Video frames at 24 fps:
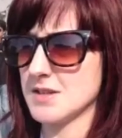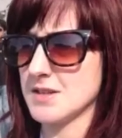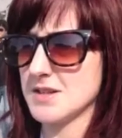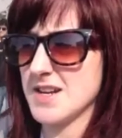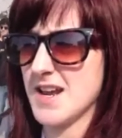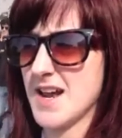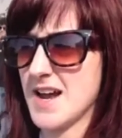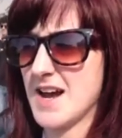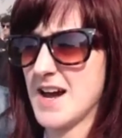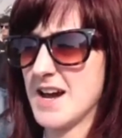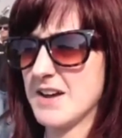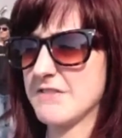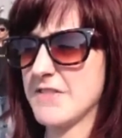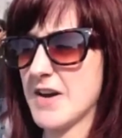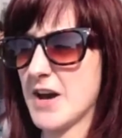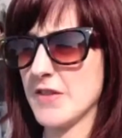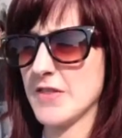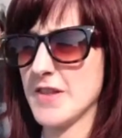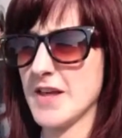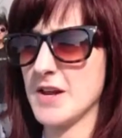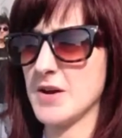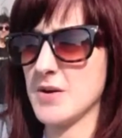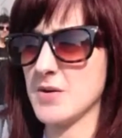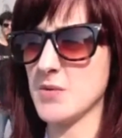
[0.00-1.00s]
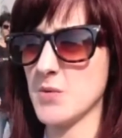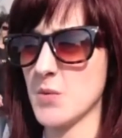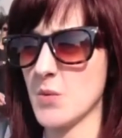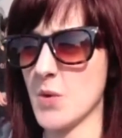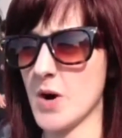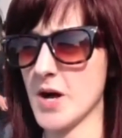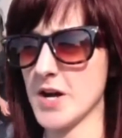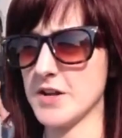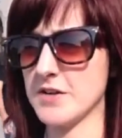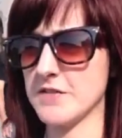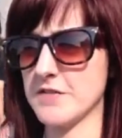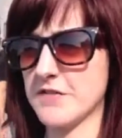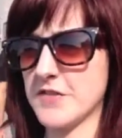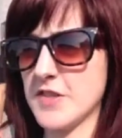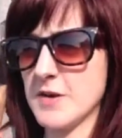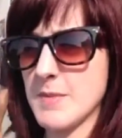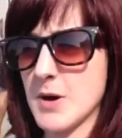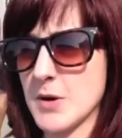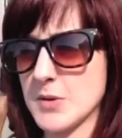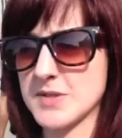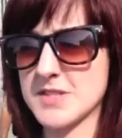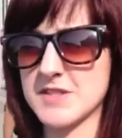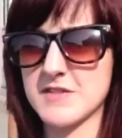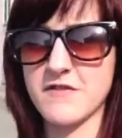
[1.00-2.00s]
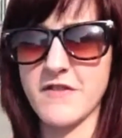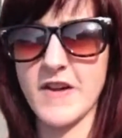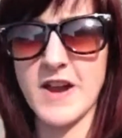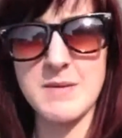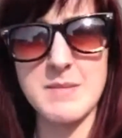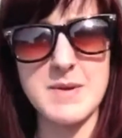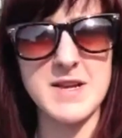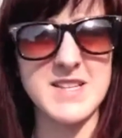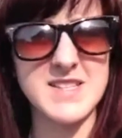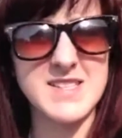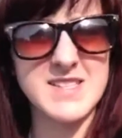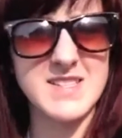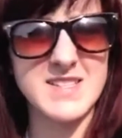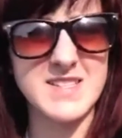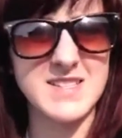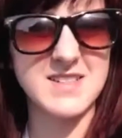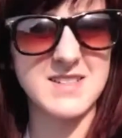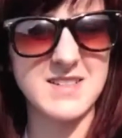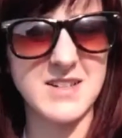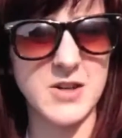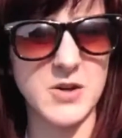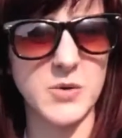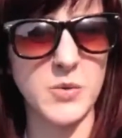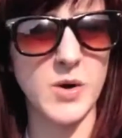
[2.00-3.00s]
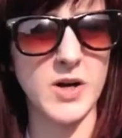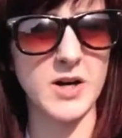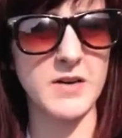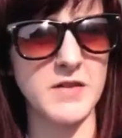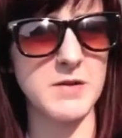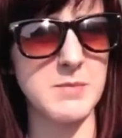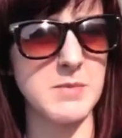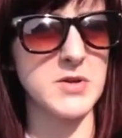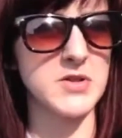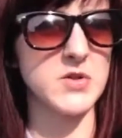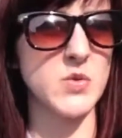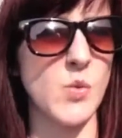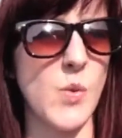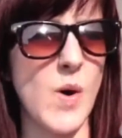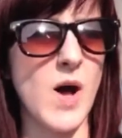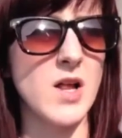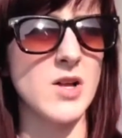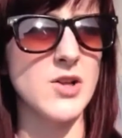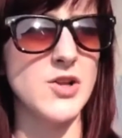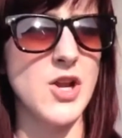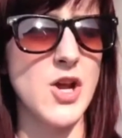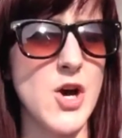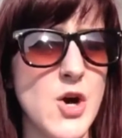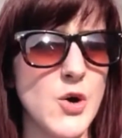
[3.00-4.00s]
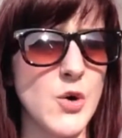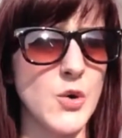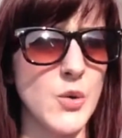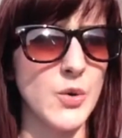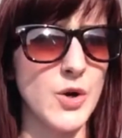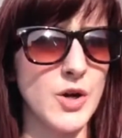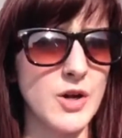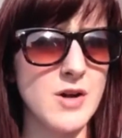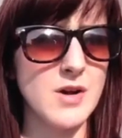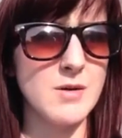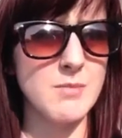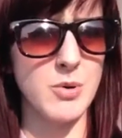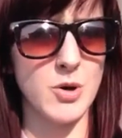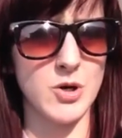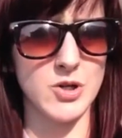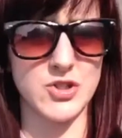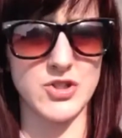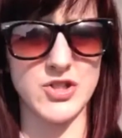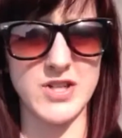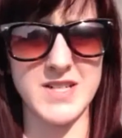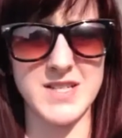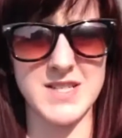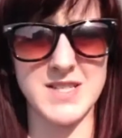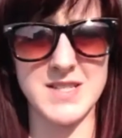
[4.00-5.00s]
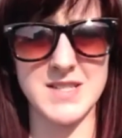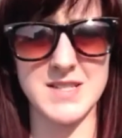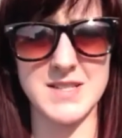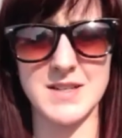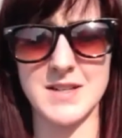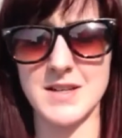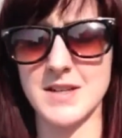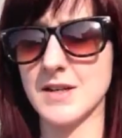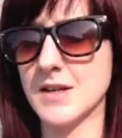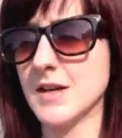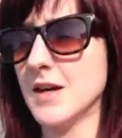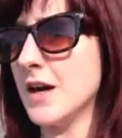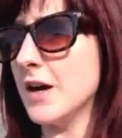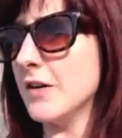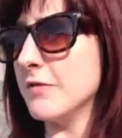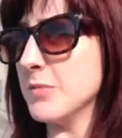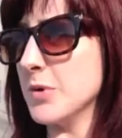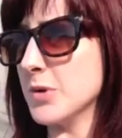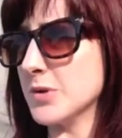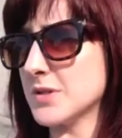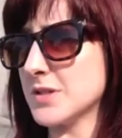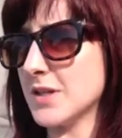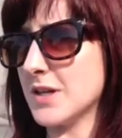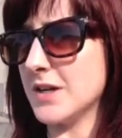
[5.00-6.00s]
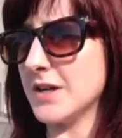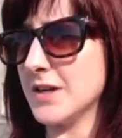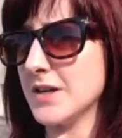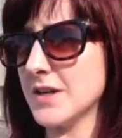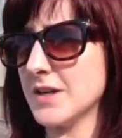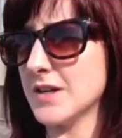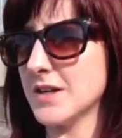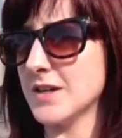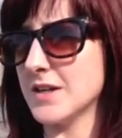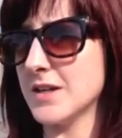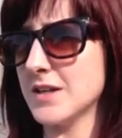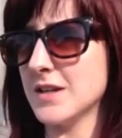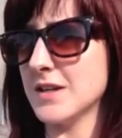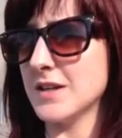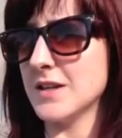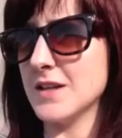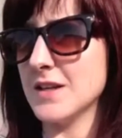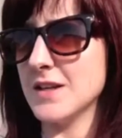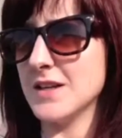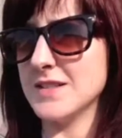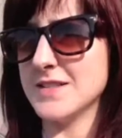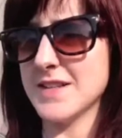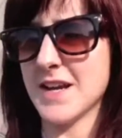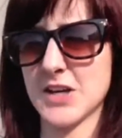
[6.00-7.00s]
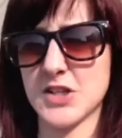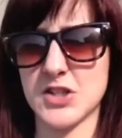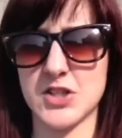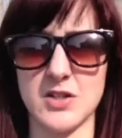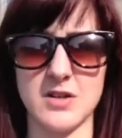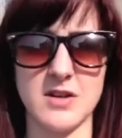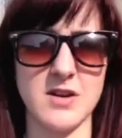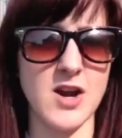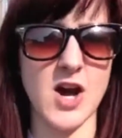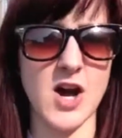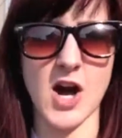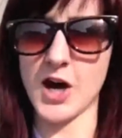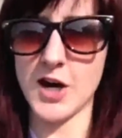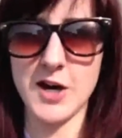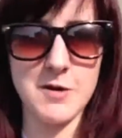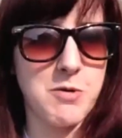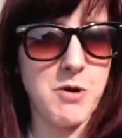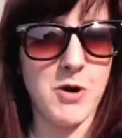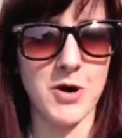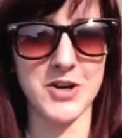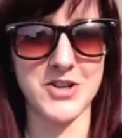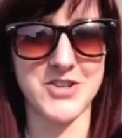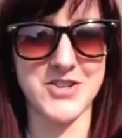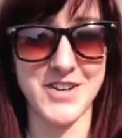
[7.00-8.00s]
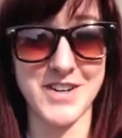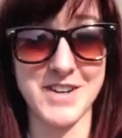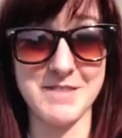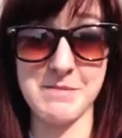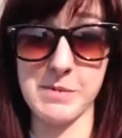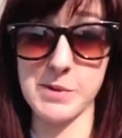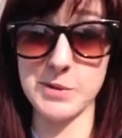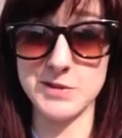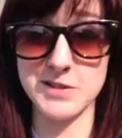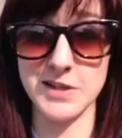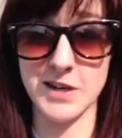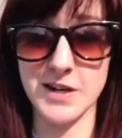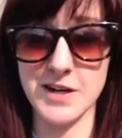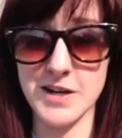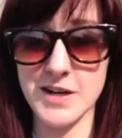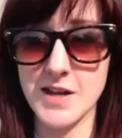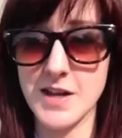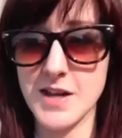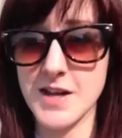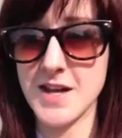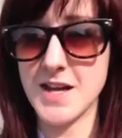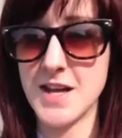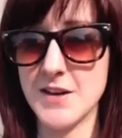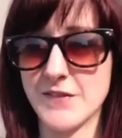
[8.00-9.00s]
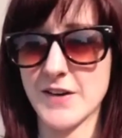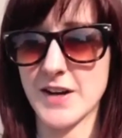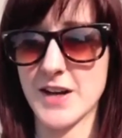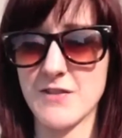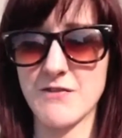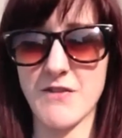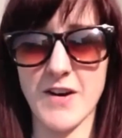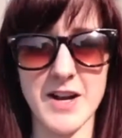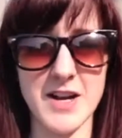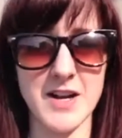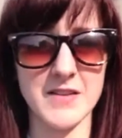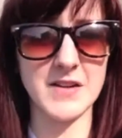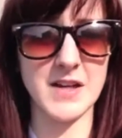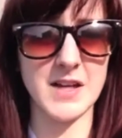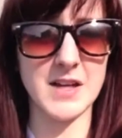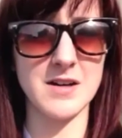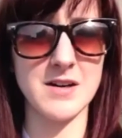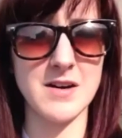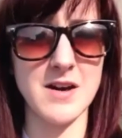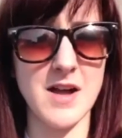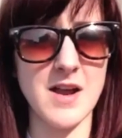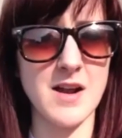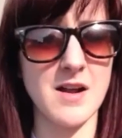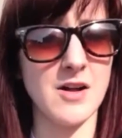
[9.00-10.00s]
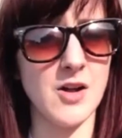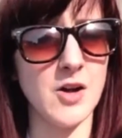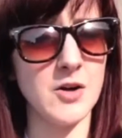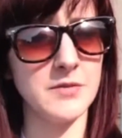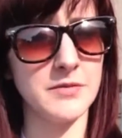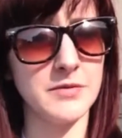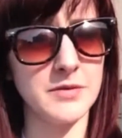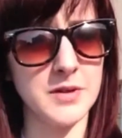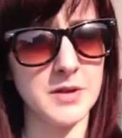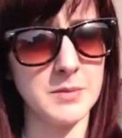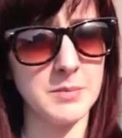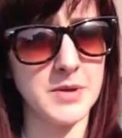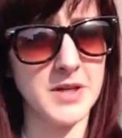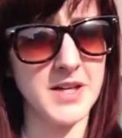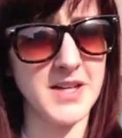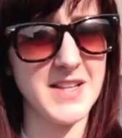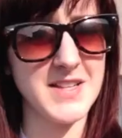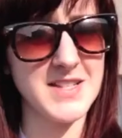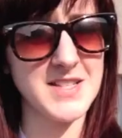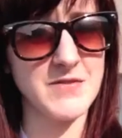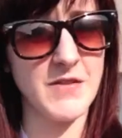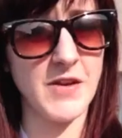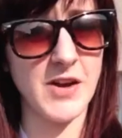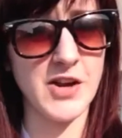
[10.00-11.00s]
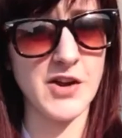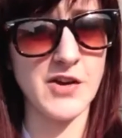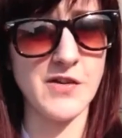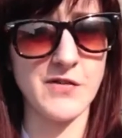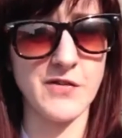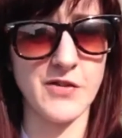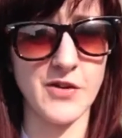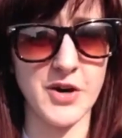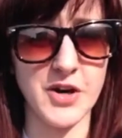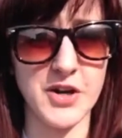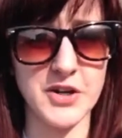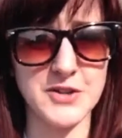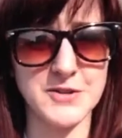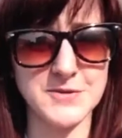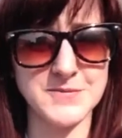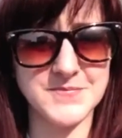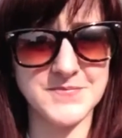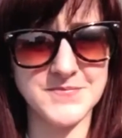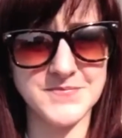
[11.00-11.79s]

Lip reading: Yeah, I found that one of the most famous, or one of the most well-known portraits of Mozart is actually not a portrait of Mozart. If I can find it on the internet, I'll hopefully put it in this video for you.